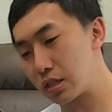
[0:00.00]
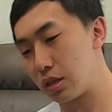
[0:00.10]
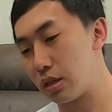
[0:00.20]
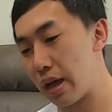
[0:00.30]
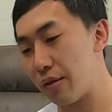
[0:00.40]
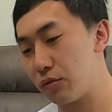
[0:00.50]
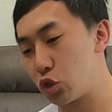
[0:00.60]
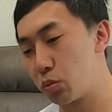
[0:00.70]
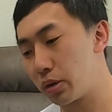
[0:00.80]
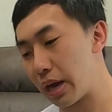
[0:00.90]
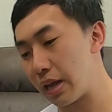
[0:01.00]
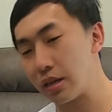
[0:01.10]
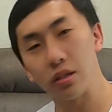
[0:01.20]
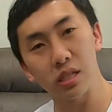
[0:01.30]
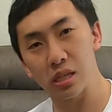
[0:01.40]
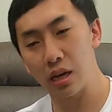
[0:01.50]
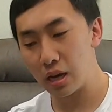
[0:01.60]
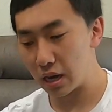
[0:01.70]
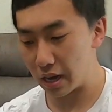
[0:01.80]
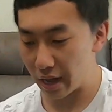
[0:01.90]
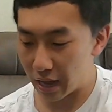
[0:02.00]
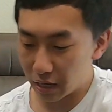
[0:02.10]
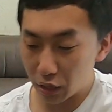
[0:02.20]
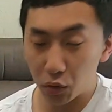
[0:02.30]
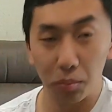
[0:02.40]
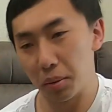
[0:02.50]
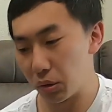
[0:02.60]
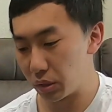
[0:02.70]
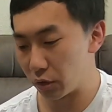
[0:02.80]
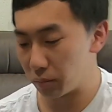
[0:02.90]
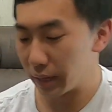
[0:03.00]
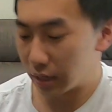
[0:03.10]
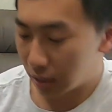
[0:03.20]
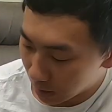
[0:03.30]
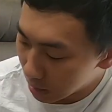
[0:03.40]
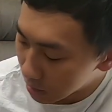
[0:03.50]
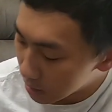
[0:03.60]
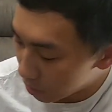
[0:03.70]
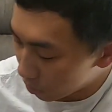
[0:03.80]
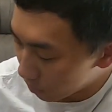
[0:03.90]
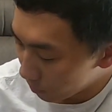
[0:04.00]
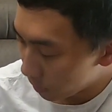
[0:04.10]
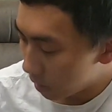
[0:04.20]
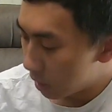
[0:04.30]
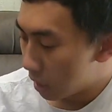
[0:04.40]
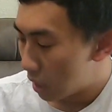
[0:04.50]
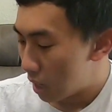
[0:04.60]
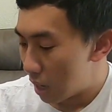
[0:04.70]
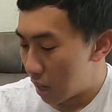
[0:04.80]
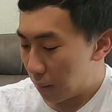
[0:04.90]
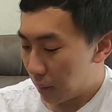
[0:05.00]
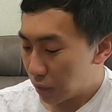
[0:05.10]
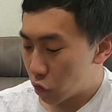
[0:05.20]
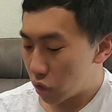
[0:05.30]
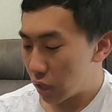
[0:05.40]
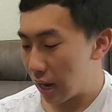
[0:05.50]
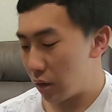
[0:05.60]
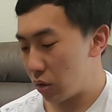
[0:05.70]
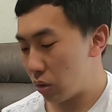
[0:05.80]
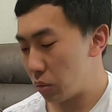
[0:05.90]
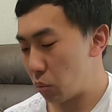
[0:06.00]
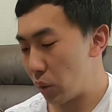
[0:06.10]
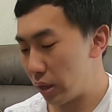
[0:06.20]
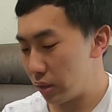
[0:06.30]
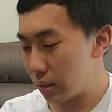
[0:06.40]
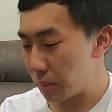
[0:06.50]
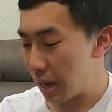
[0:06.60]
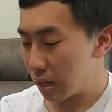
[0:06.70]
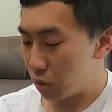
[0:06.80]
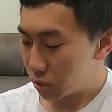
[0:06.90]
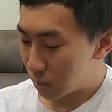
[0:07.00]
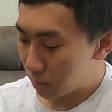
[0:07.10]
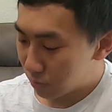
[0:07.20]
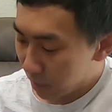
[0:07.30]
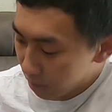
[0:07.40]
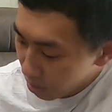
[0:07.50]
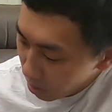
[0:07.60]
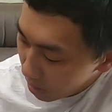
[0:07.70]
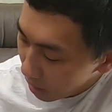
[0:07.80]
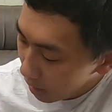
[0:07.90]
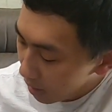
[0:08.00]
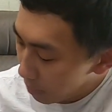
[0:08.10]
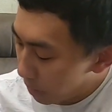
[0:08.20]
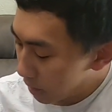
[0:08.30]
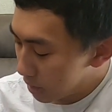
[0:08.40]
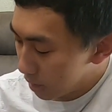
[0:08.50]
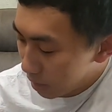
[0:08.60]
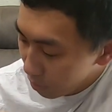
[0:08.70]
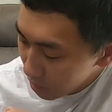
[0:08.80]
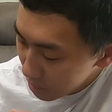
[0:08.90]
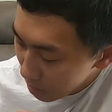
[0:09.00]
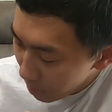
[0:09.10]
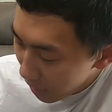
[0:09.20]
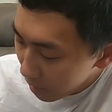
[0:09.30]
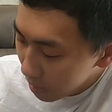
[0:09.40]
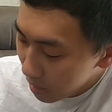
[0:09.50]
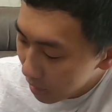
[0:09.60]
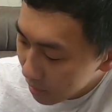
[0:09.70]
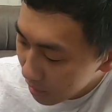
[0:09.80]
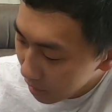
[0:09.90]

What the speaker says: they'll have droopier handles and it'll bow a little bit. So I'm not sure how well the bag holds up its value, but you know, this is the bag that